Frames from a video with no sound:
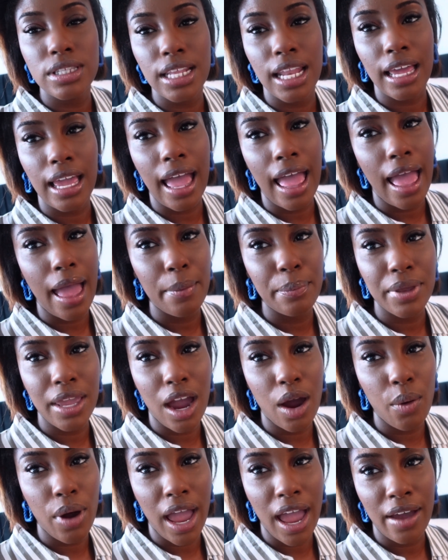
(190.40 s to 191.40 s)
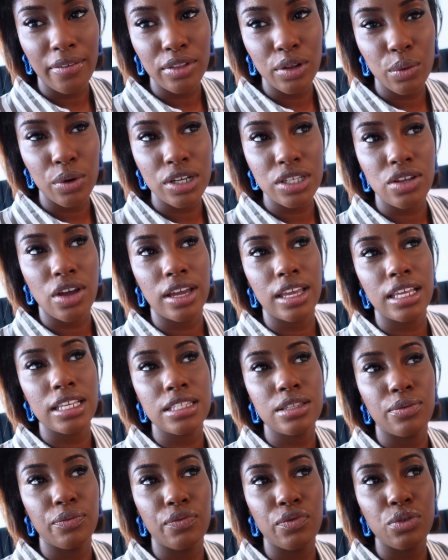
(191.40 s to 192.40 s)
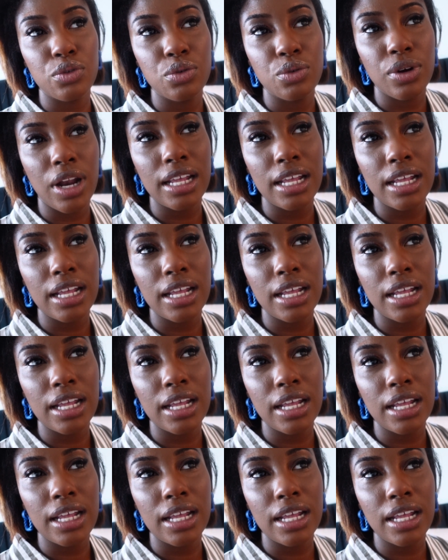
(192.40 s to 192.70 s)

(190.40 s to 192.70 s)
to like a happy hour afterwards, so I can get some food.